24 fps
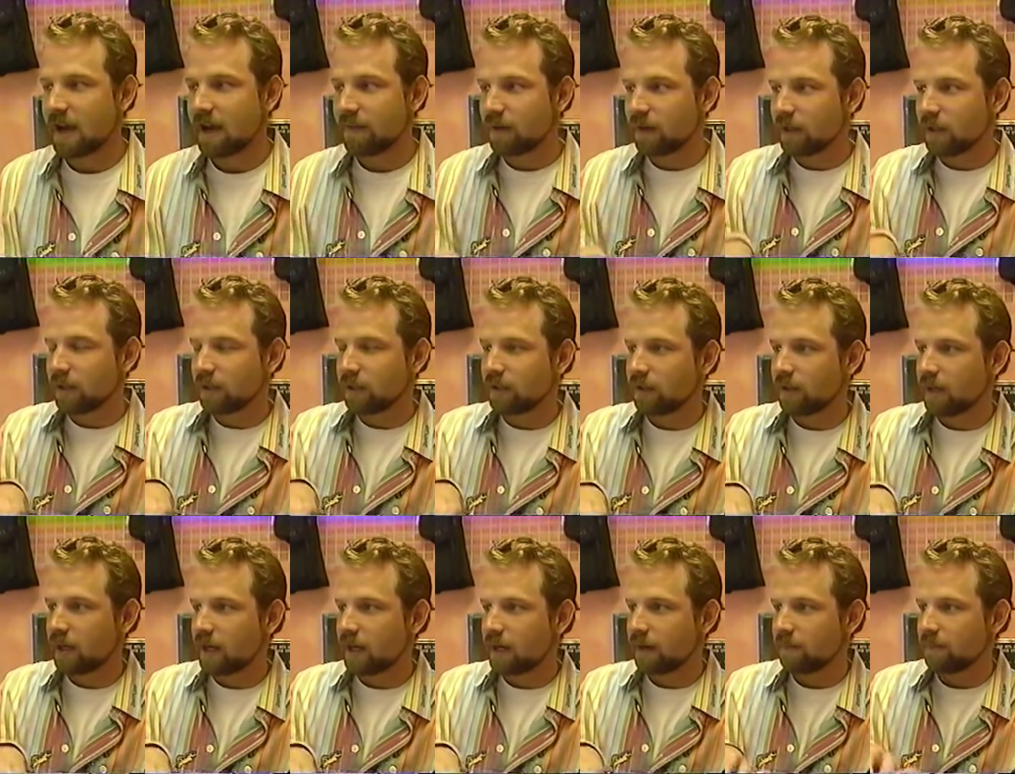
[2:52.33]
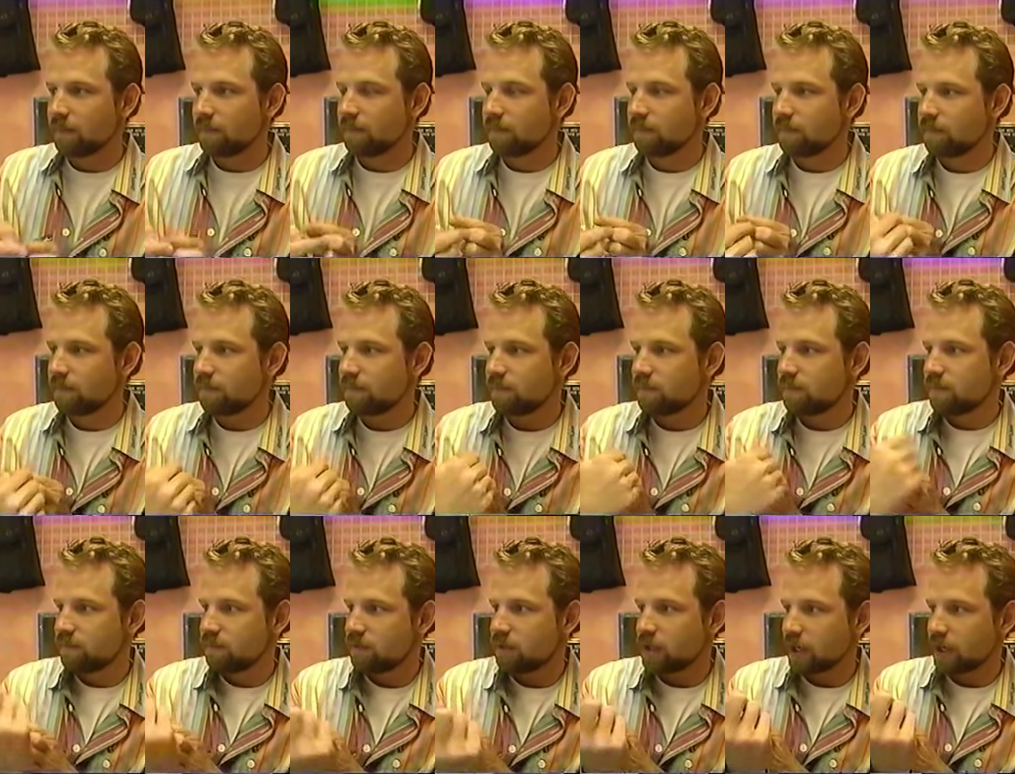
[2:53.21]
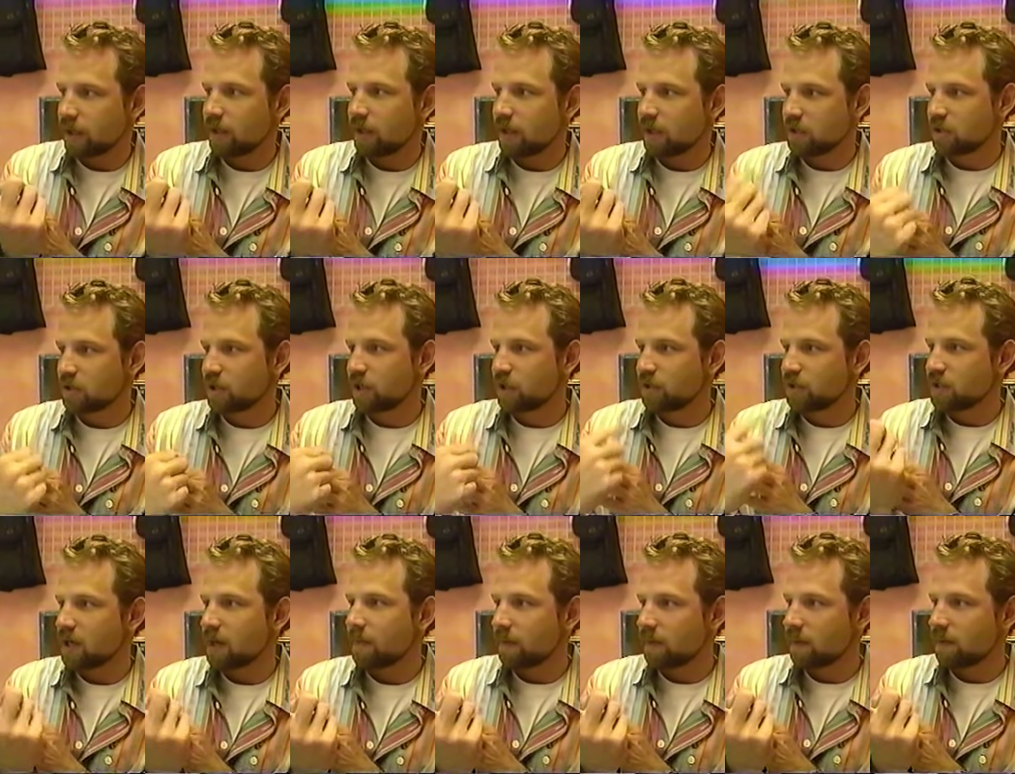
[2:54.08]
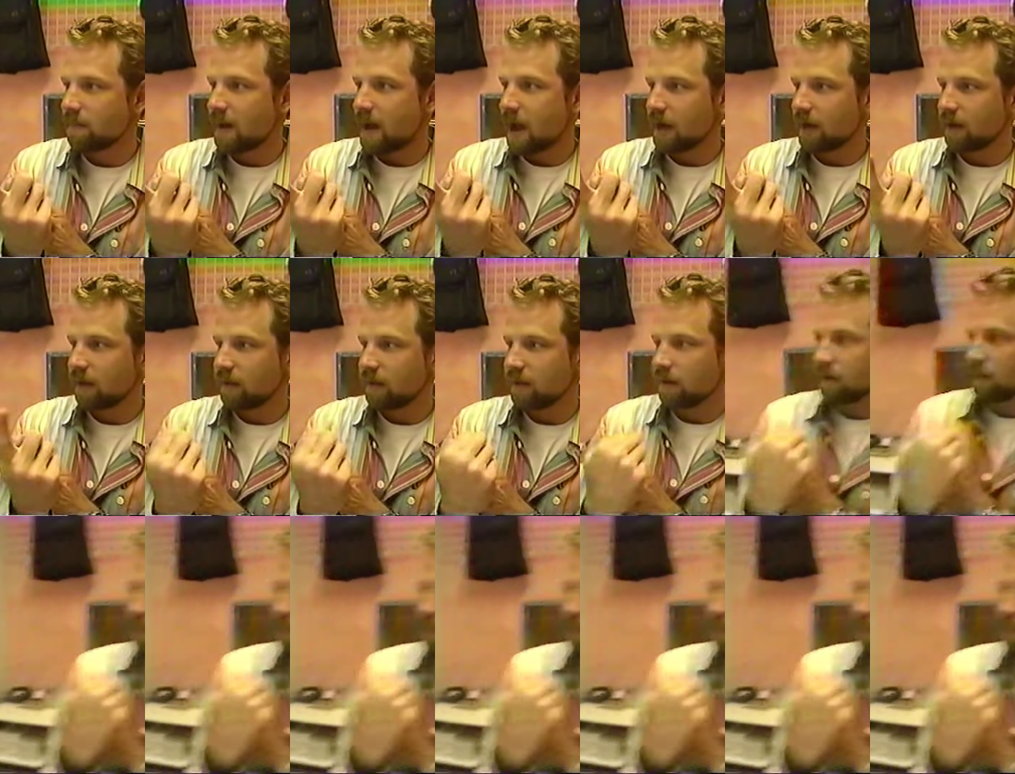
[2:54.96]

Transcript: a little uh, trigger that triggers up on the back of their.